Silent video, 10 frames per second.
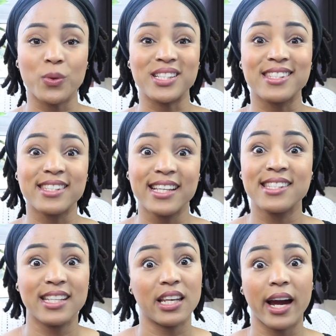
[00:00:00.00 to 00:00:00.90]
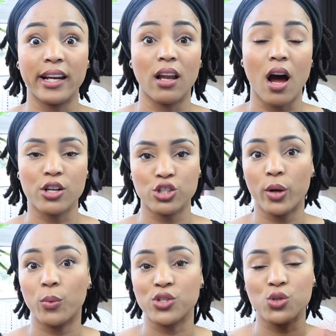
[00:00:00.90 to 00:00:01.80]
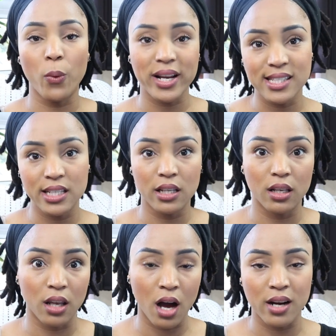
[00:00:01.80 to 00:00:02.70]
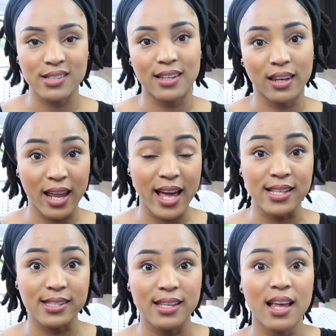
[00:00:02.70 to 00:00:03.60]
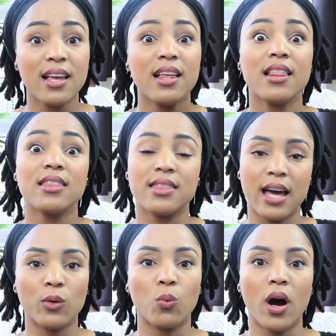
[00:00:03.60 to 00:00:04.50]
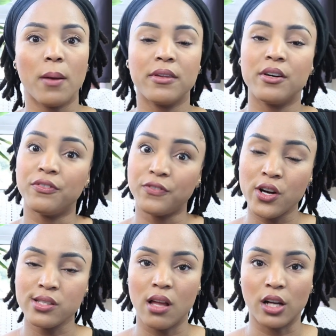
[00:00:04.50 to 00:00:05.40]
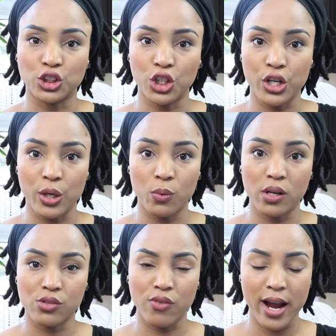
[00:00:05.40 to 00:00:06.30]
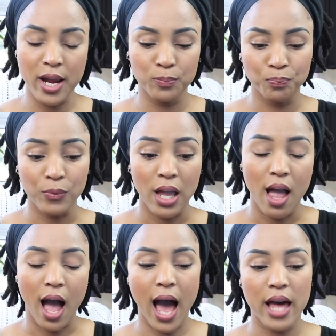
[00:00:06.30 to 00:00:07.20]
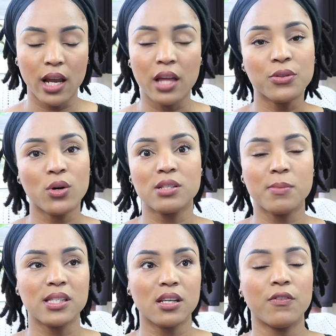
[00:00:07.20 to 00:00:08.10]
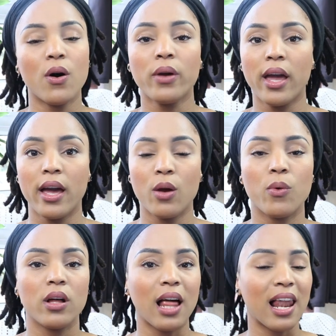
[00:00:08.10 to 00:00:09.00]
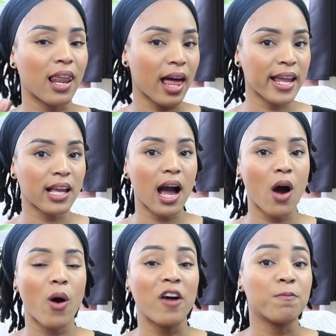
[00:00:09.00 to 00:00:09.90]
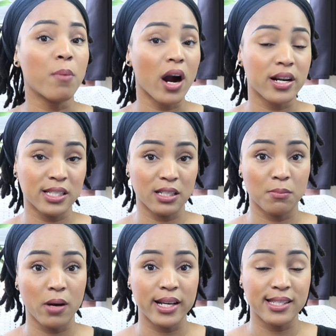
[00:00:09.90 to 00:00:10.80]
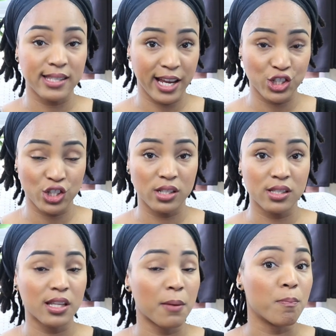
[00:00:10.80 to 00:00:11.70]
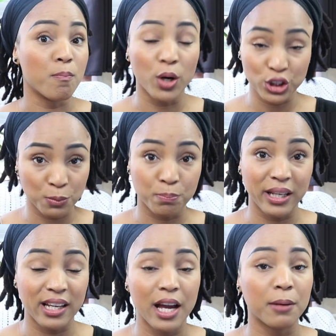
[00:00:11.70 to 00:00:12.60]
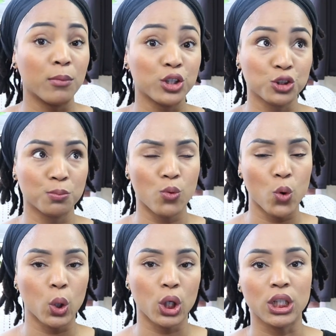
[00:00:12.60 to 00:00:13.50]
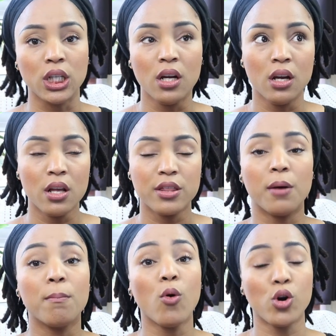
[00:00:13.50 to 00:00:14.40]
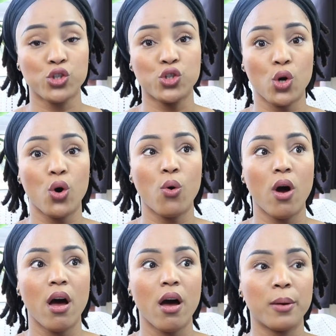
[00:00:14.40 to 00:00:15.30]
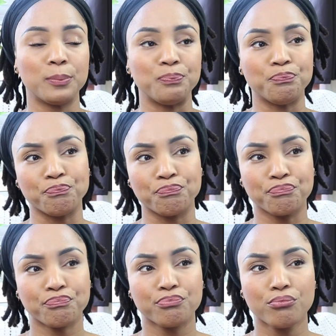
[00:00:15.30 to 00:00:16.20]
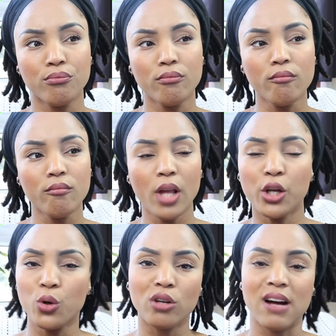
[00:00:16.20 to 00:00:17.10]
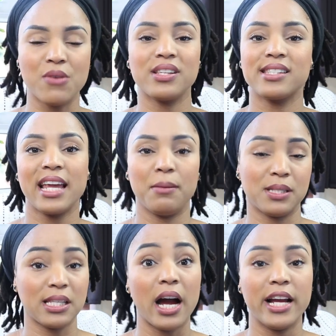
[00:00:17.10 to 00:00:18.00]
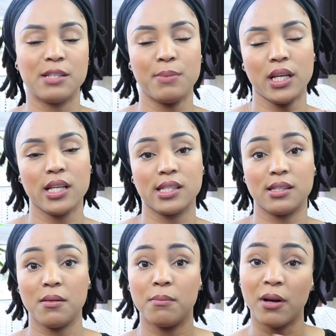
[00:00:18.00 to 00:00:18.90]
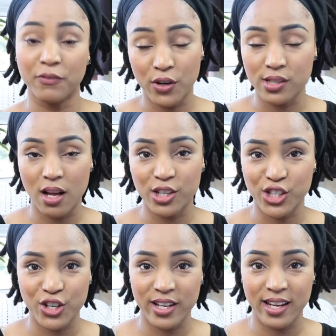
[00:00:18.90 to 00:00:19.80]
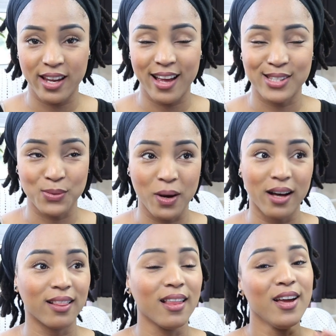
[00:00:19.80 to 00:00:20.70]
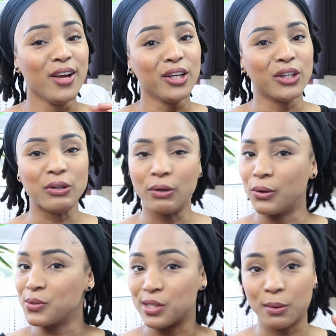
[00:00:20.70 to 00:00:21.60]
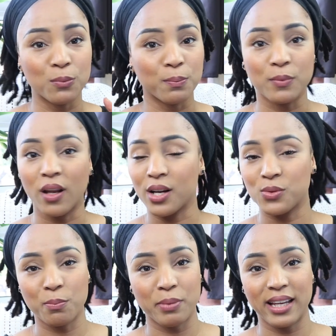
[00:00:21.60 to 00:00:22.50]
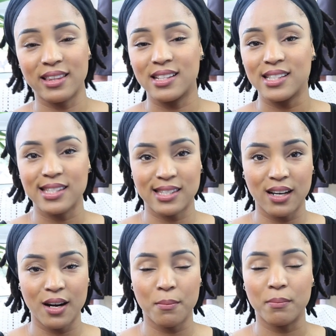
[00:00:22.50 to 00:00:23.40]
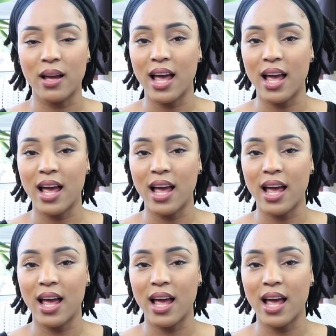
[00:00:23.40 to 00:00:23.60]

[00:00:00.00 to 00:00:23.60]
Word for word: with 69 locks. So it was 20 locks less than what the first lock journey was, right? And I thought to myself, okay, well, I like how I've parted my sections. They're much bigger and much more, they're more so, um, you know, around the same size because my first lock journey as well you know some locks were bigger than some